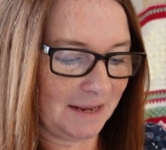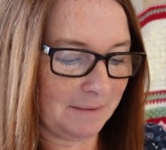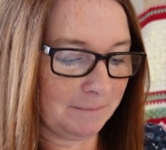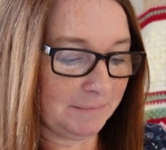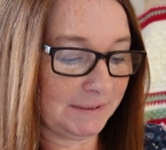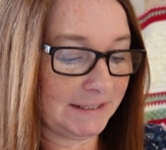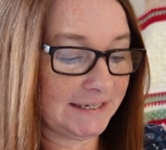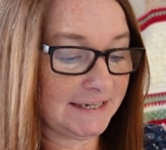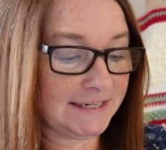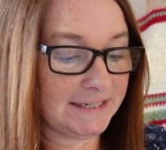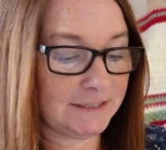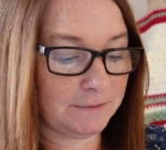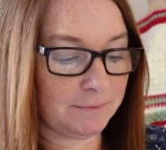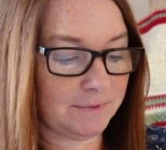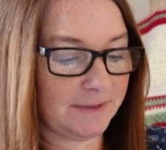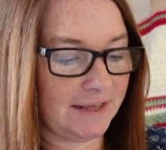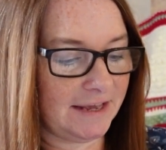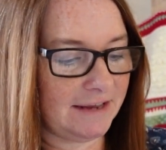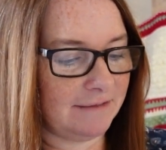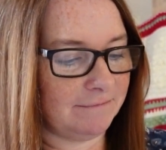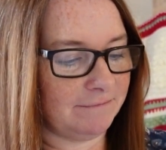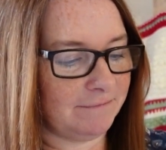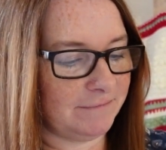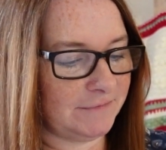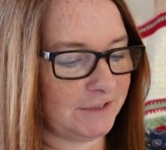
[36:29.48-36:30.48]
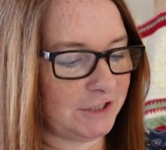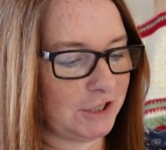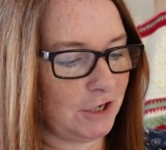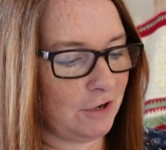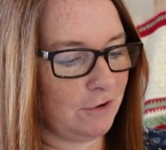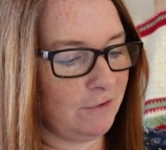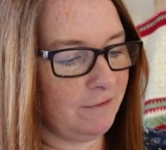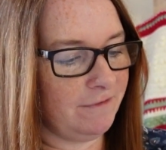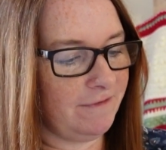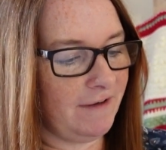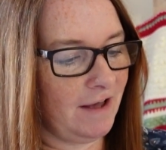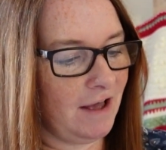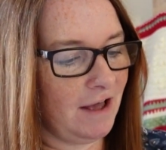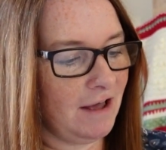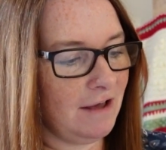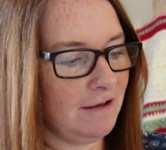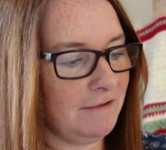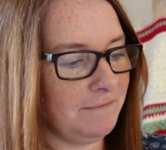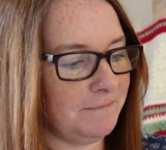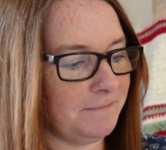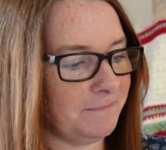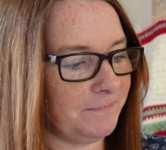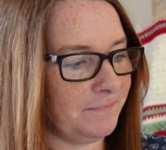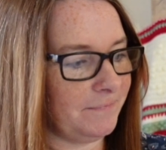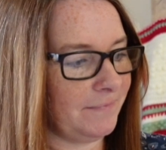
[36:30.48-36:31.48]
pleased with it so far.
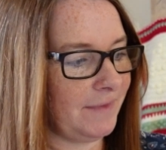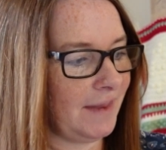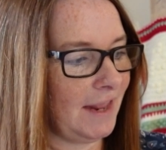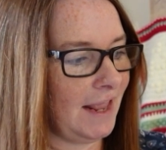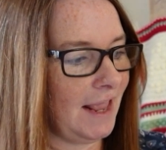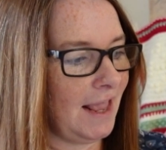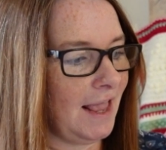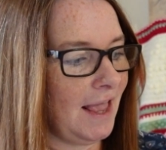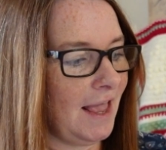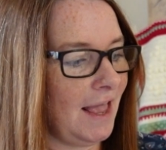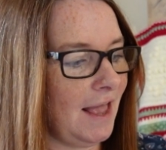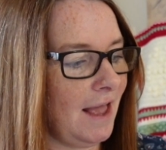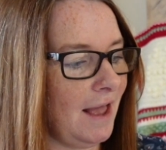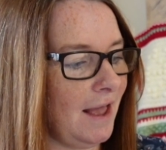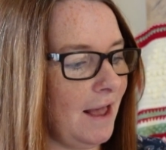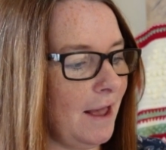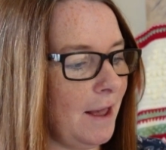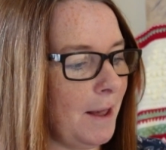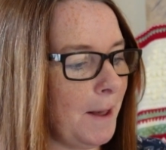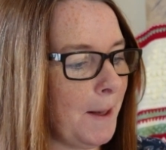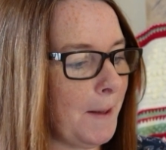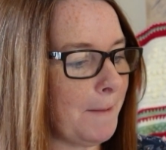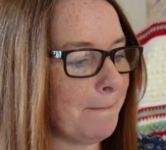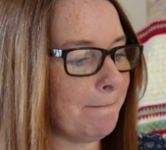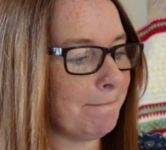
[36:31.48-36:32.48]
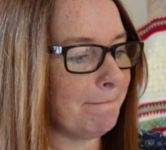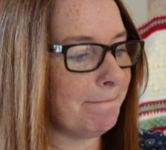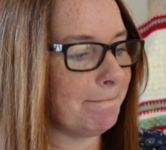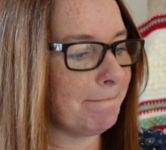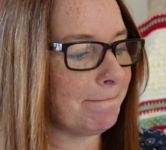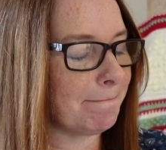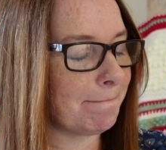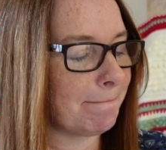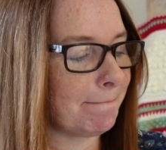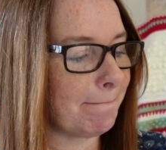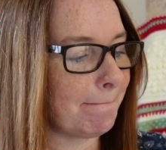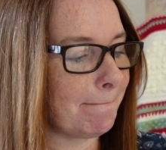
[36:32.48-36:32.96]
I'll